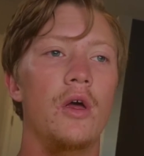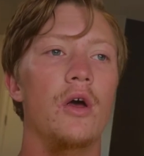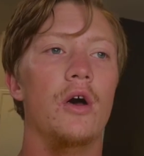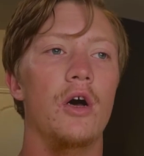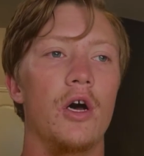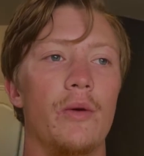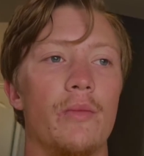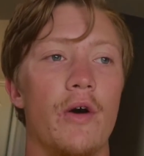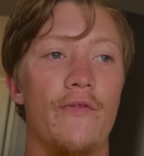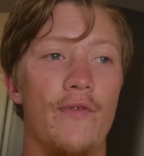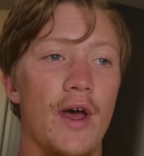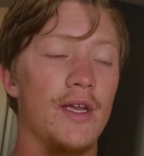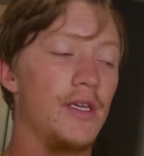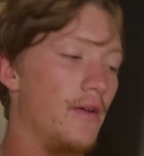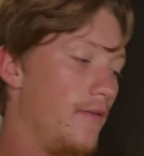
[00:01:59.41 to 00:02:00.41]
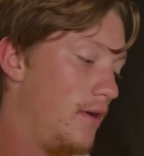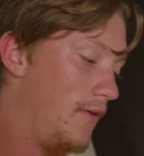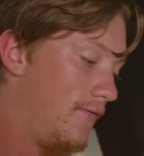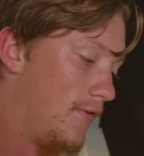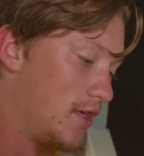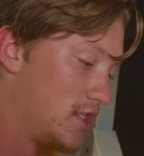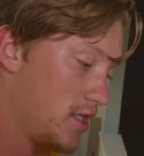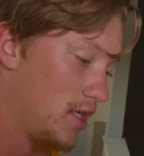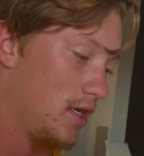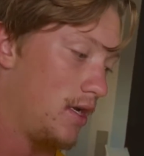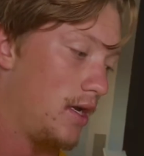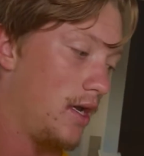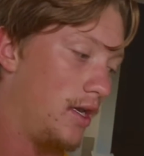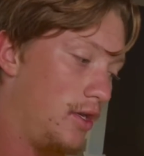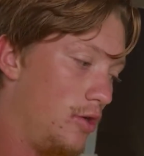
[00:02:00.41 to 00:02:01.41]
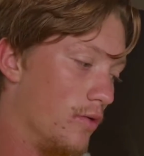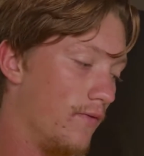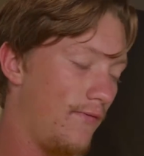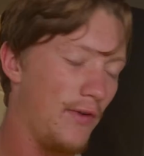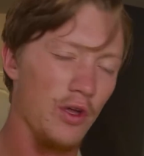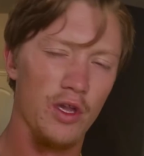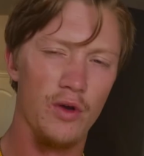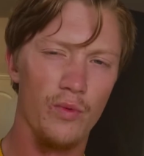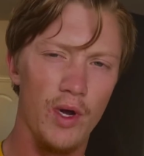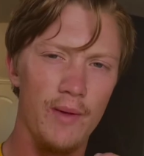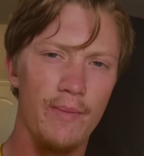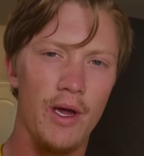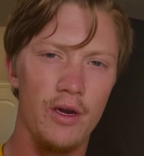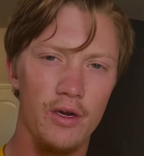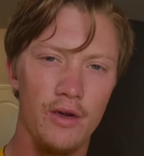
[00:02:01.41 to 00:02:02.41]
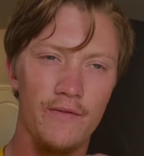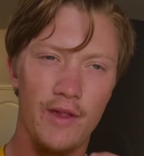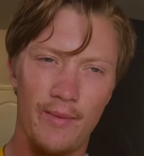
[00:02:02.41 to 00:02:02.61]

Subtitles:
effective and efficient and you'll feel it way better, if that